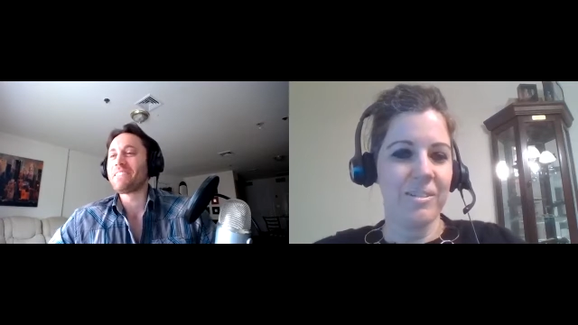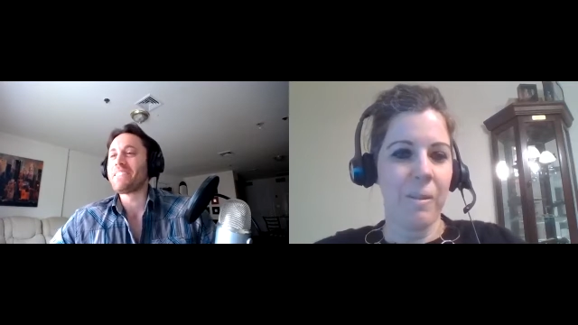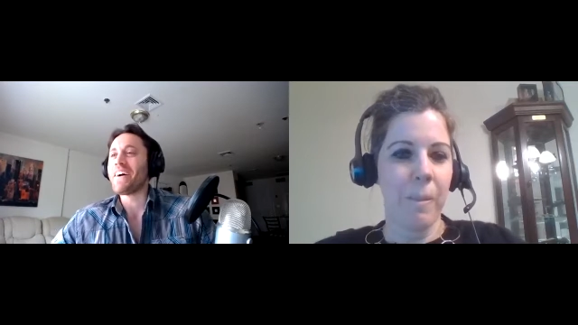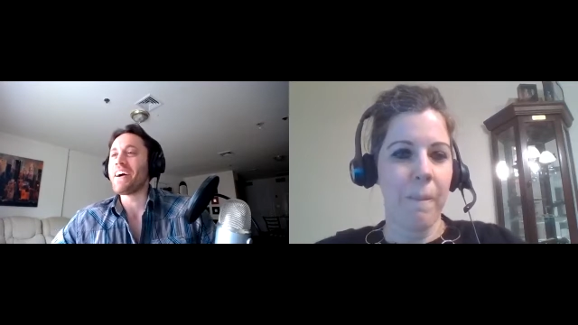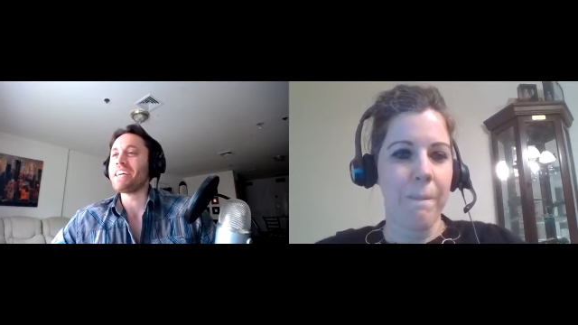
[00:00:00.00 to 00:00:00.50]

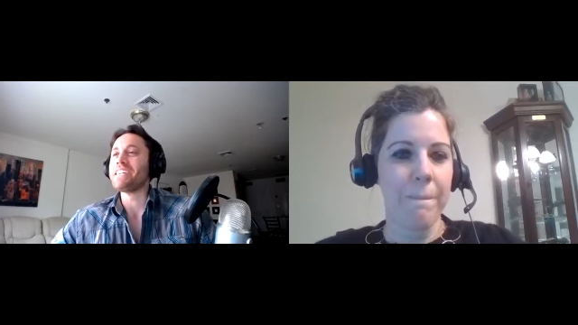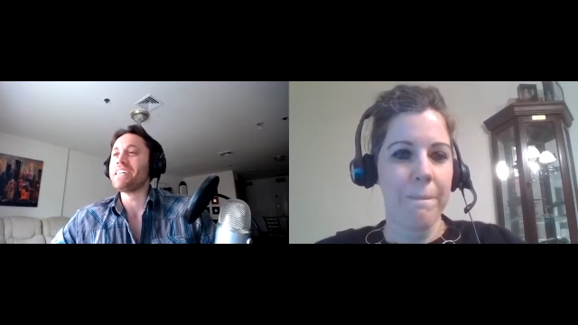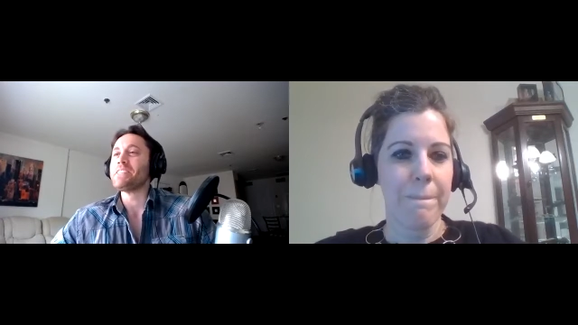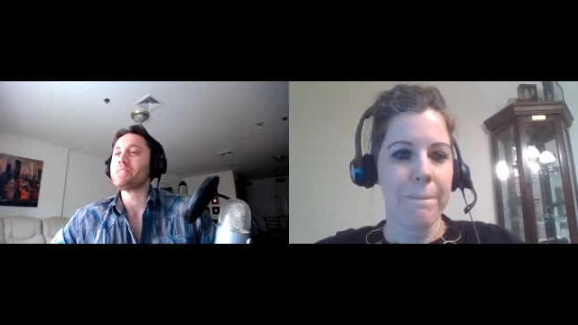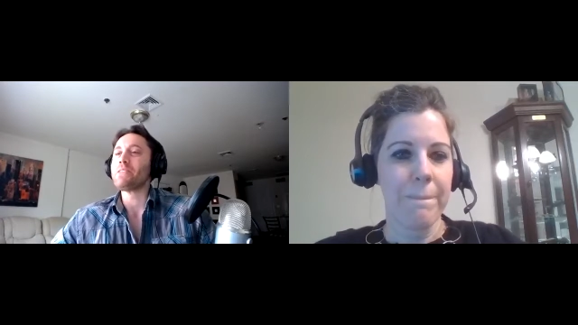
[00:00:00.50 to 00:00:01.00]
Speaker 1: All right.
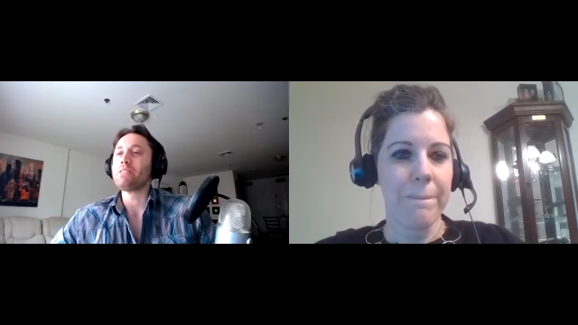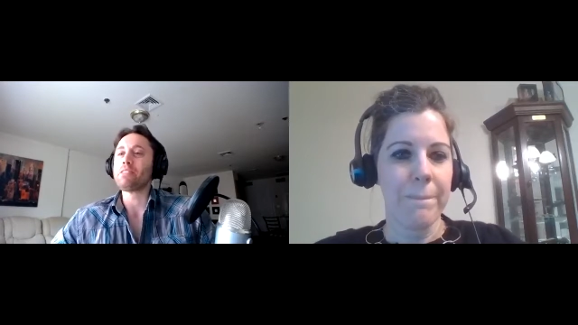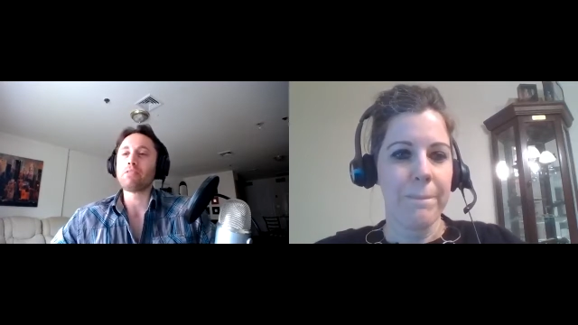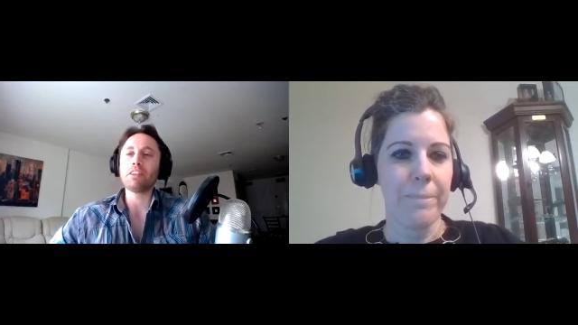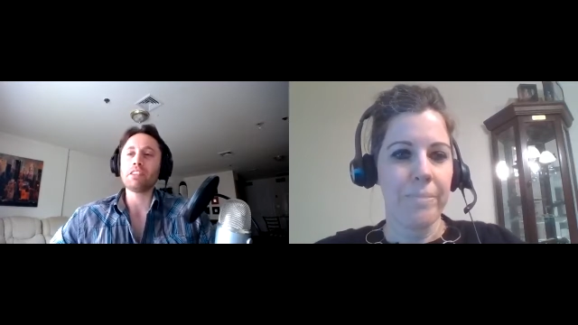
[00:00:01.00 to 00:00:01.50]
So the
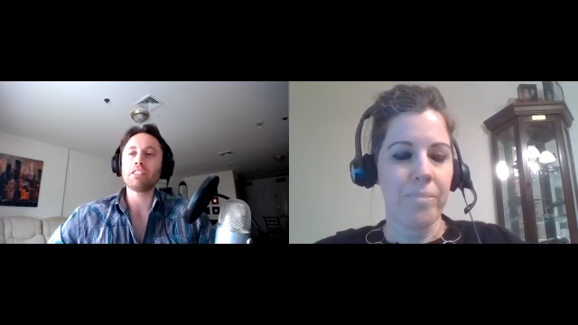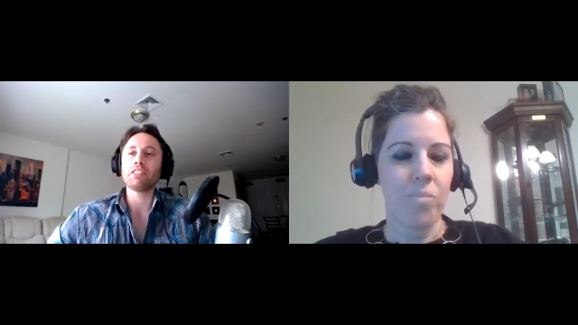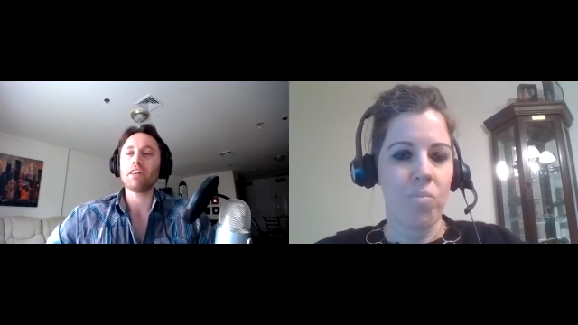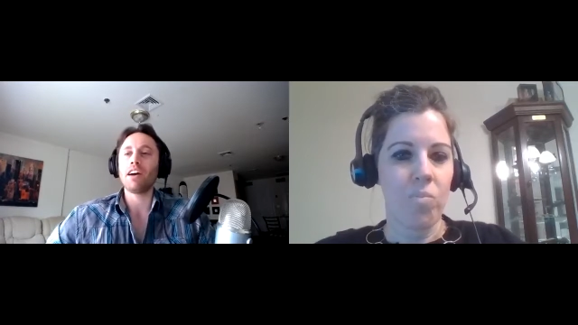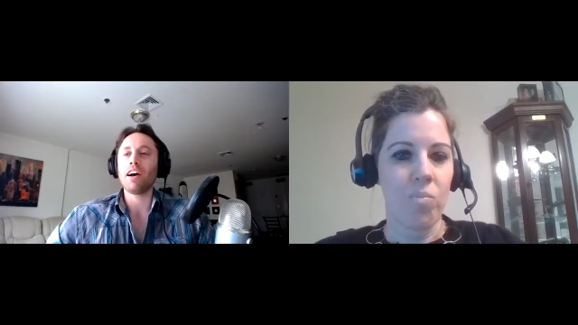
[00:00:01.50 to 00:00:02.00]

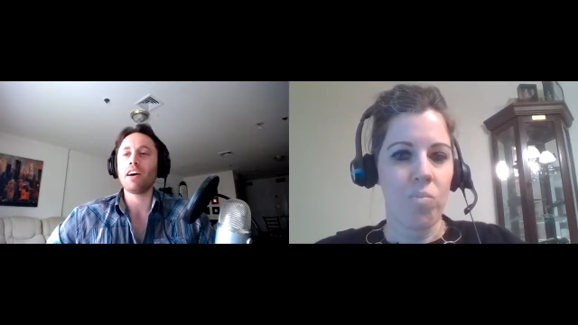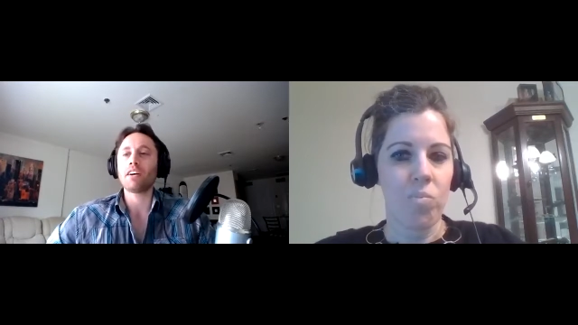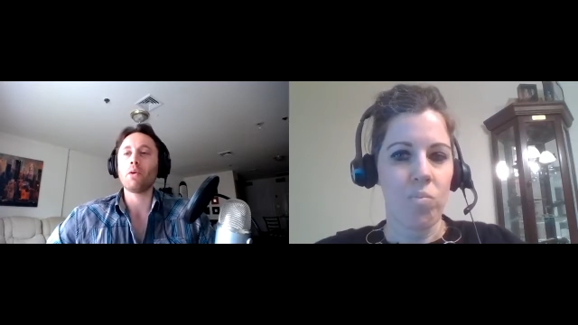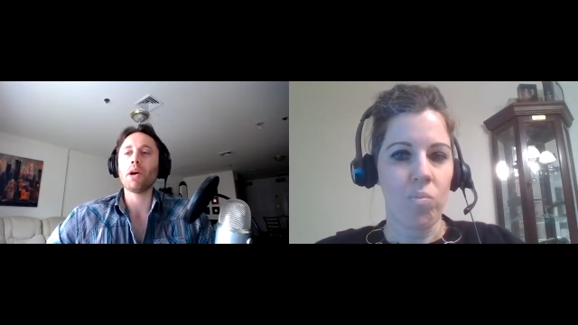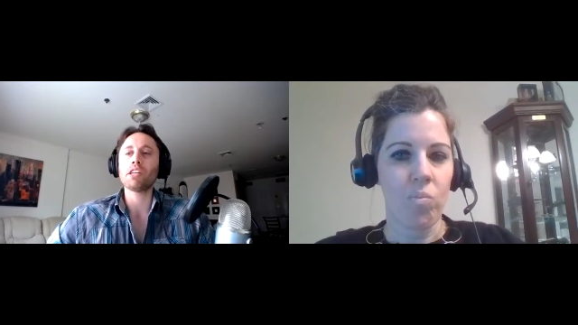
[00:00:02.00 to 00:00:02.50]
first uh,
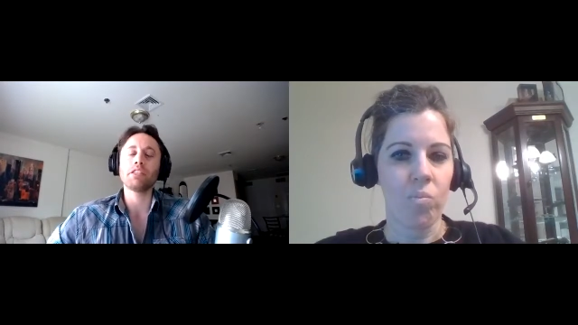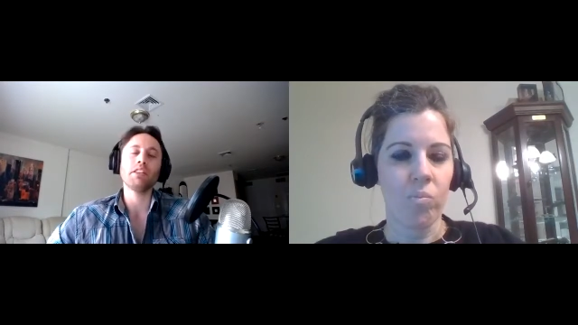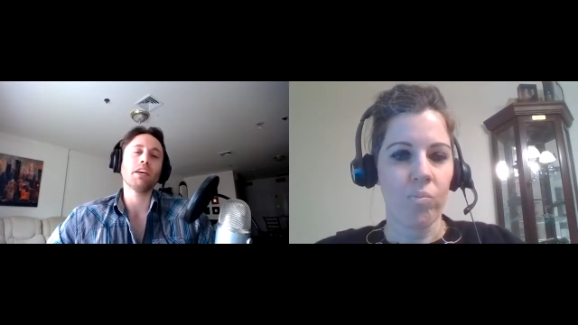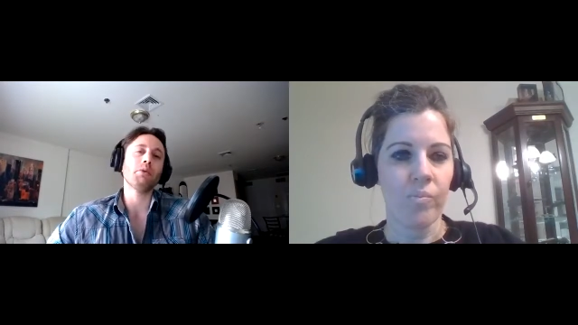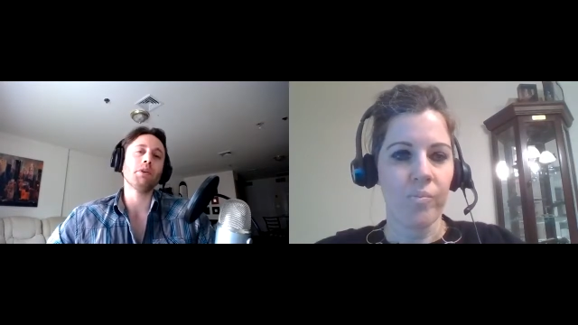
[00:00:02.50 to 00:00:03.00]
question
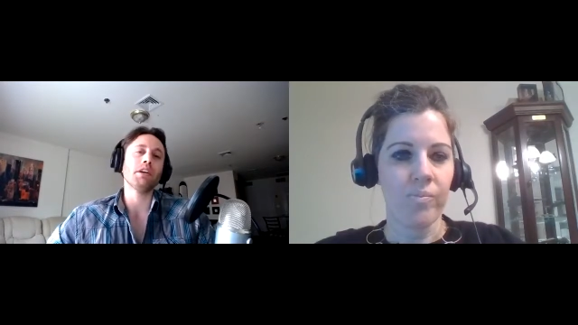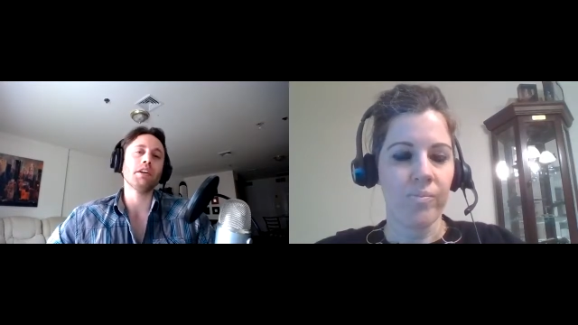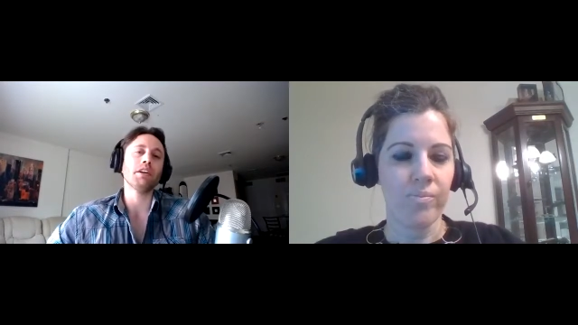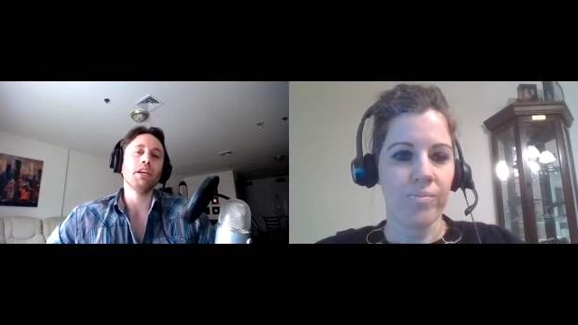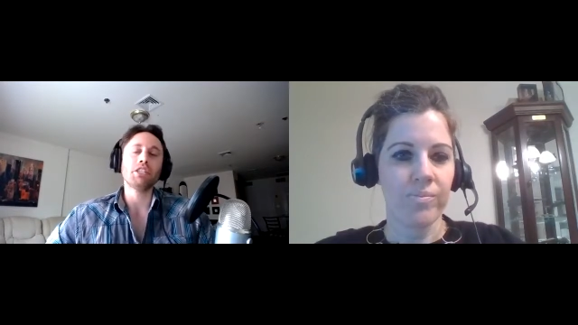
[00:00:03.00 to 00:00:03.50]
that I want
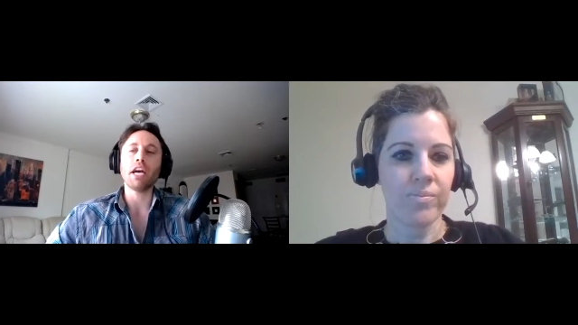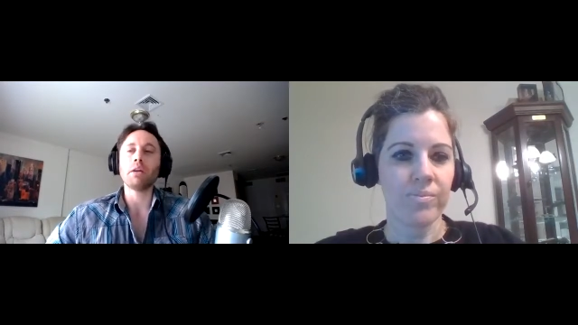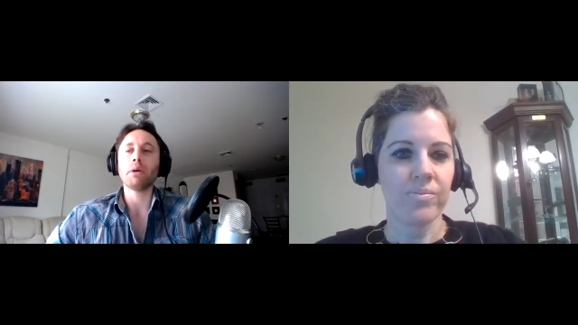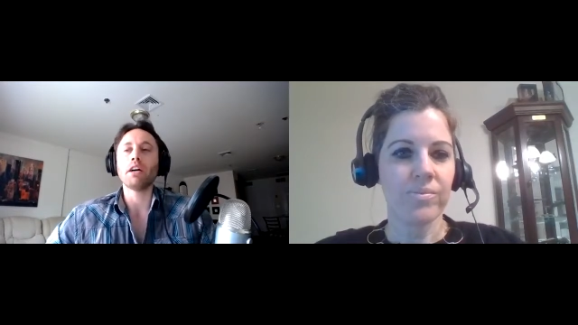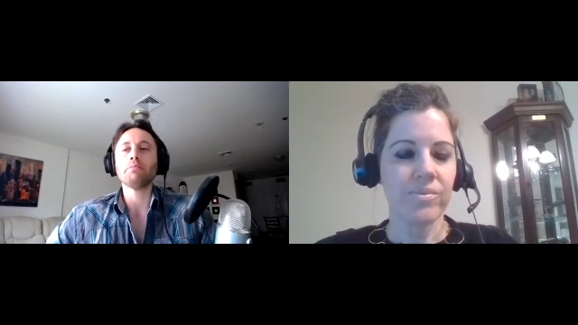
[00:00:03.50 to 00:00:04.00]
to chat
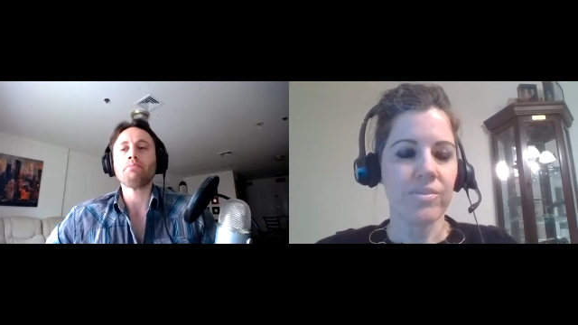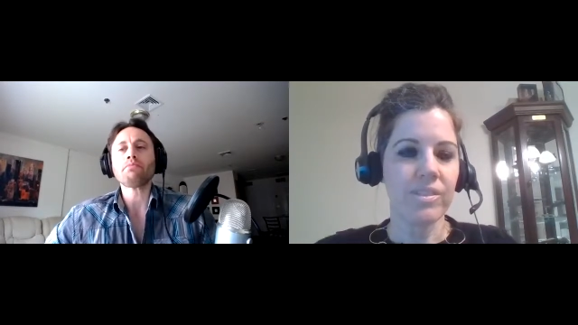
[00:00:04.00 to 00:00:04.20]
about